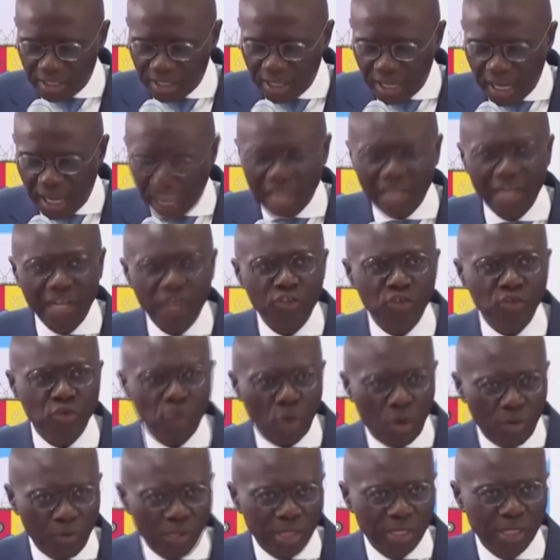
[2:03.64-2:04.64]
and
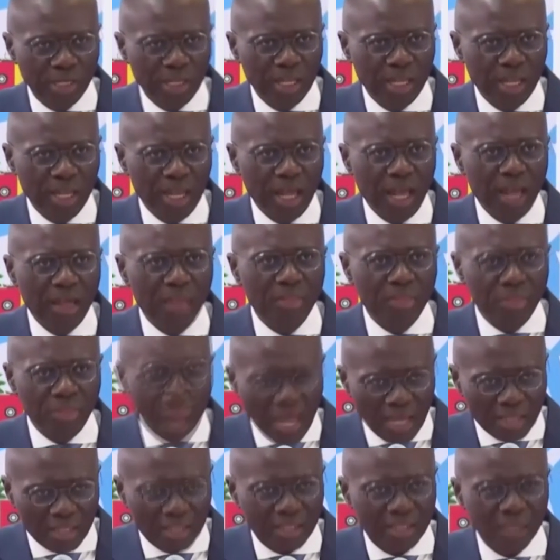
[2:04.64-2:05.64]
ensuring
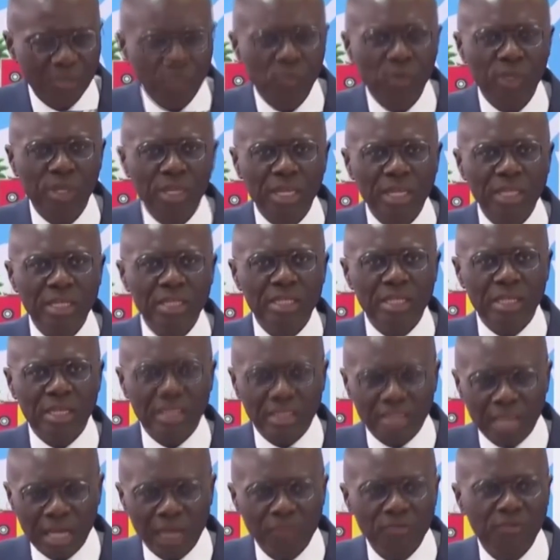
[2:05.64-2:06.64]
that within
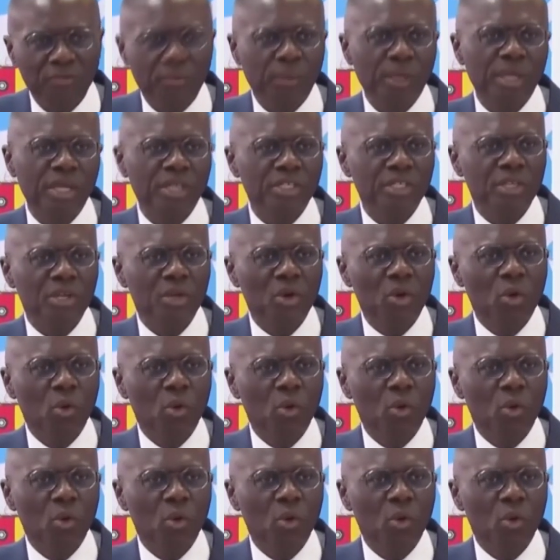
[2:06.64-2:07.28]
the time space